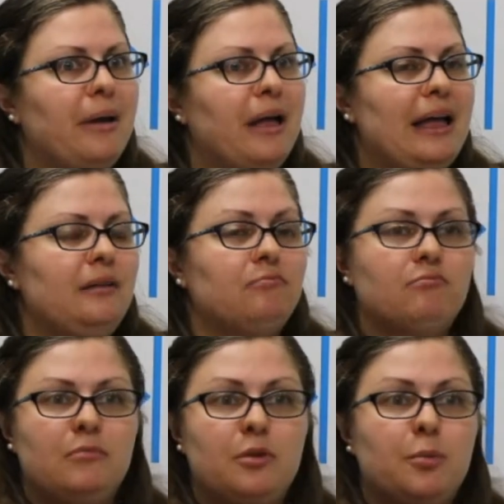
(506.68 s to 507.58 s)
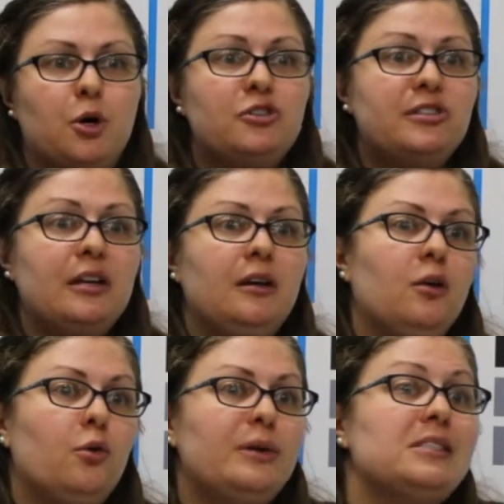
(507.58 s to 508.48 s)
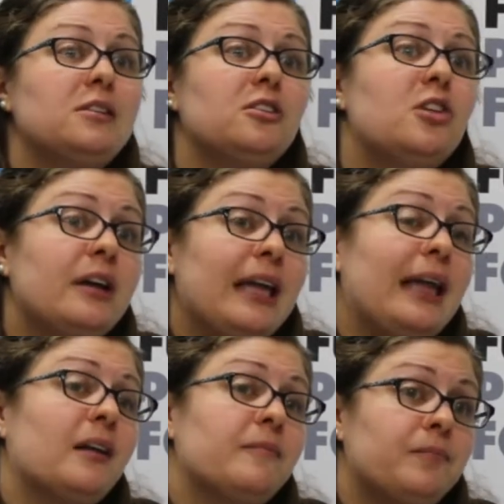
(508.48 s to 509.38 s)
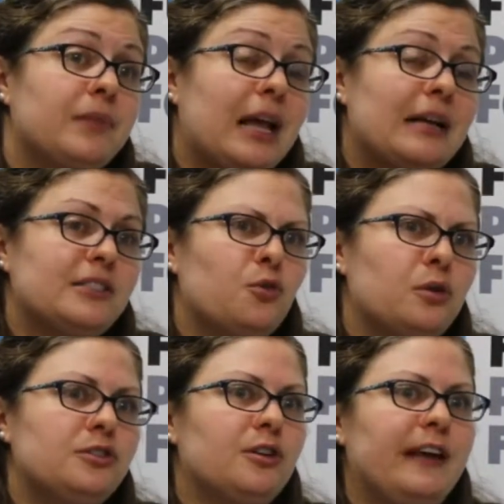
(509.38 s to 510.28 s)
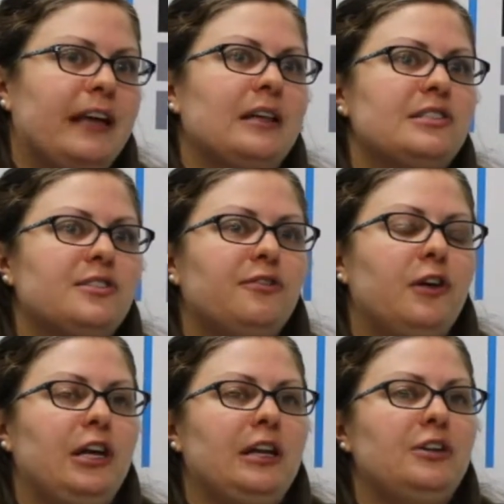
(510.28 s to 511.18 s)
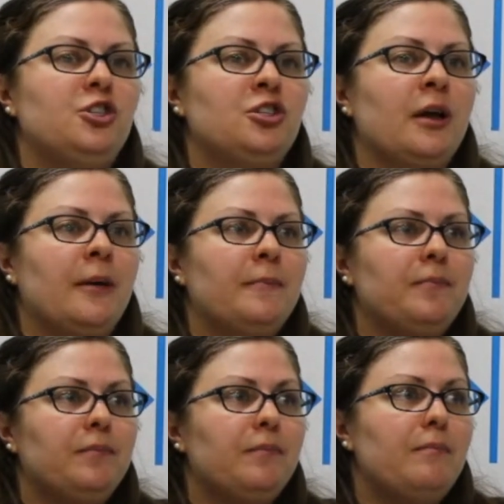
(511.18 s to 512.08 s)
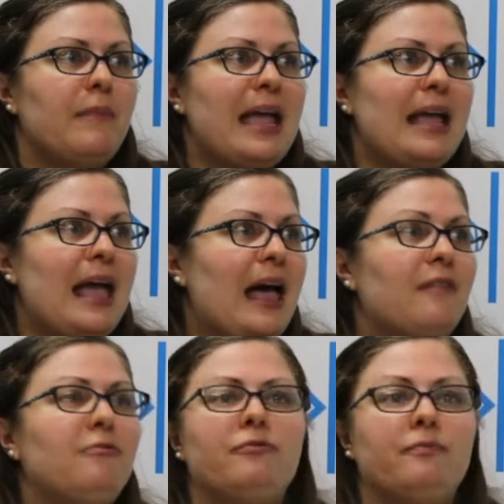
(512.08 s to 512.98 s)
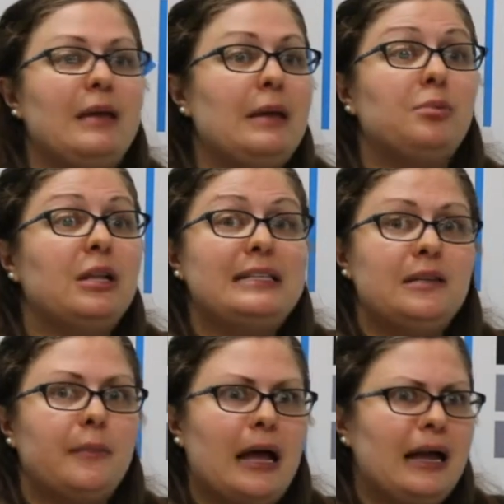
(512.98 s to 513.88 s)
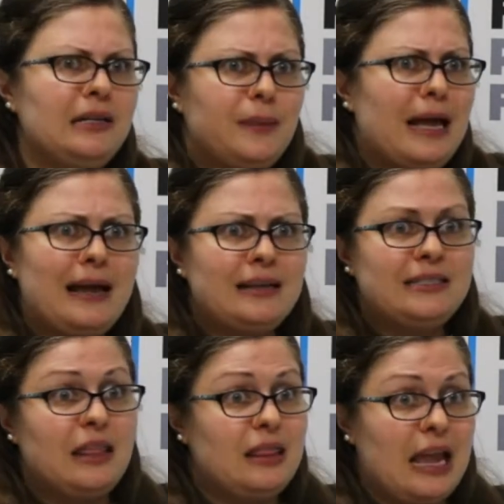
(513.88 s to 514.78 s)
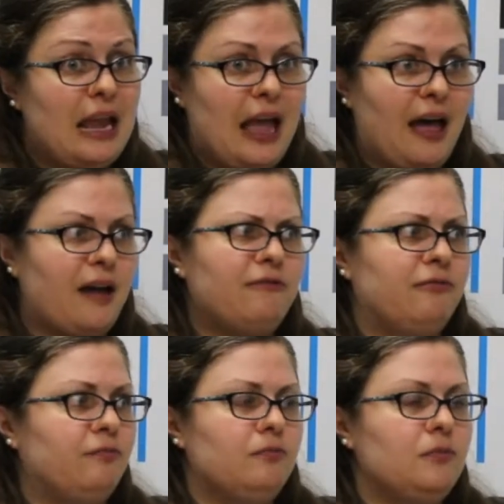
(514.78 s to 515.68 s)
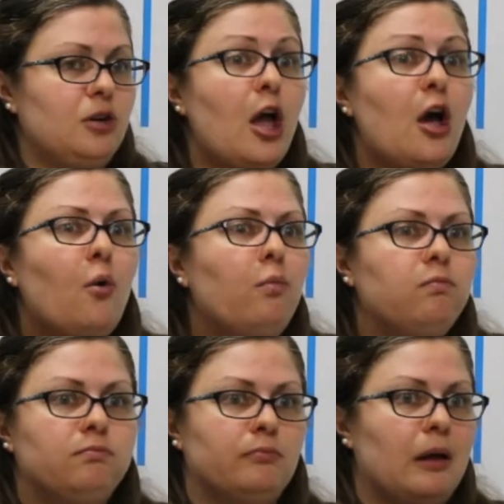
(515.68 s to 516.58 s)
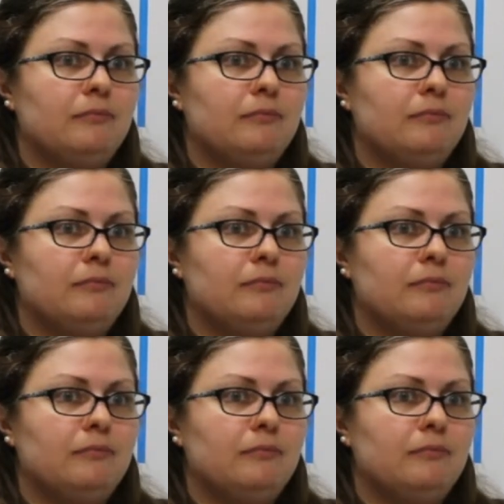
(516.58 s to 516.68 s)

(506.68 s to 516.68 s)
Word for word: but the person who is looking at school surveillance footage may have implicit bias, bias that they have no